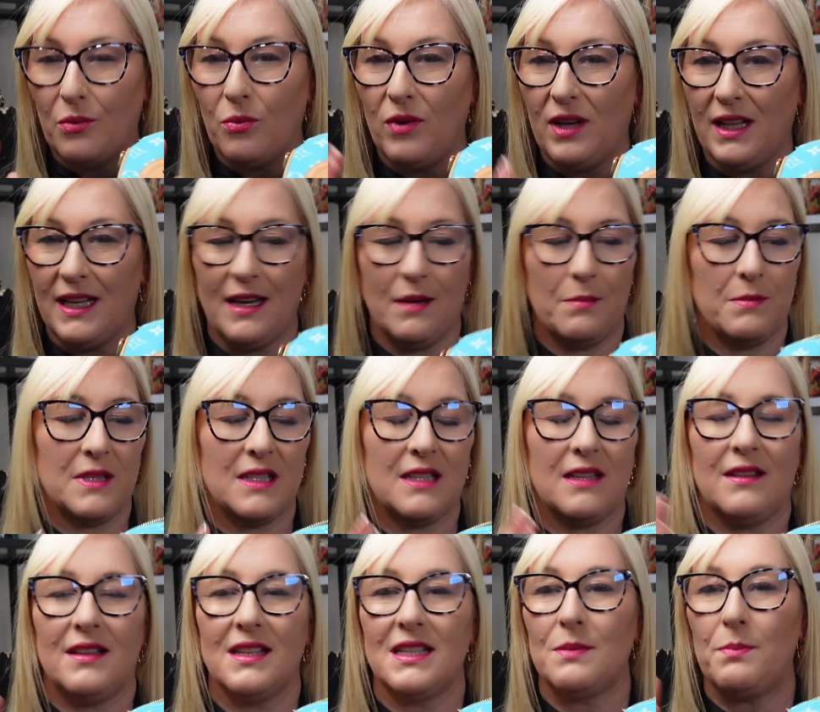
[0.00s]
Williams,
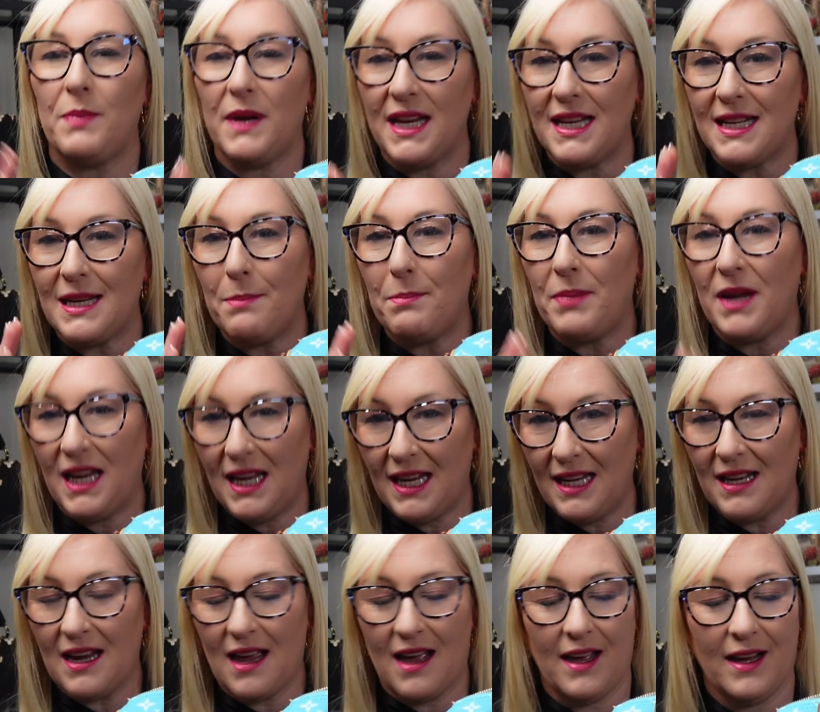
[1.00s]
the Speedy
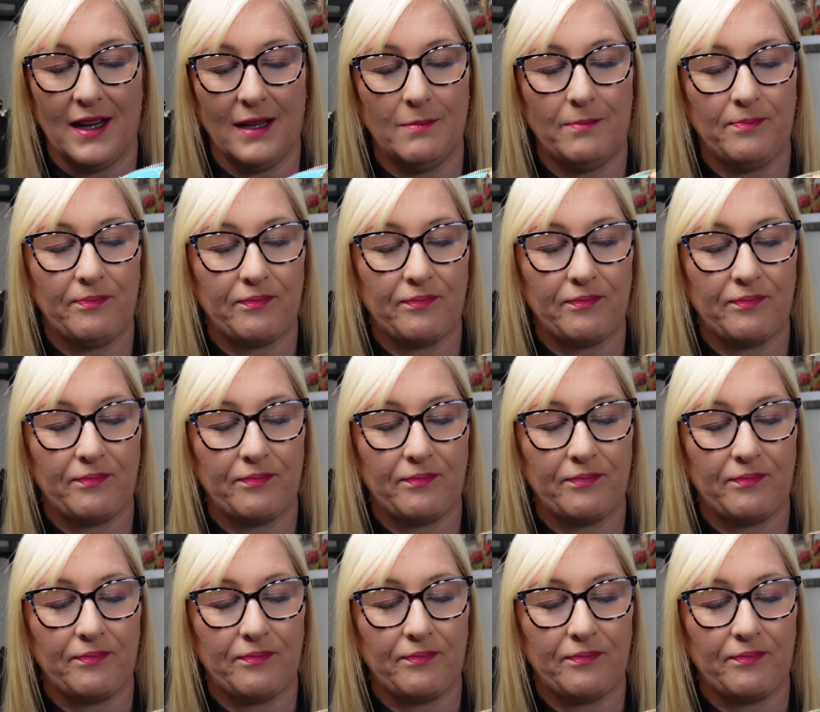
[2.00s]
P9.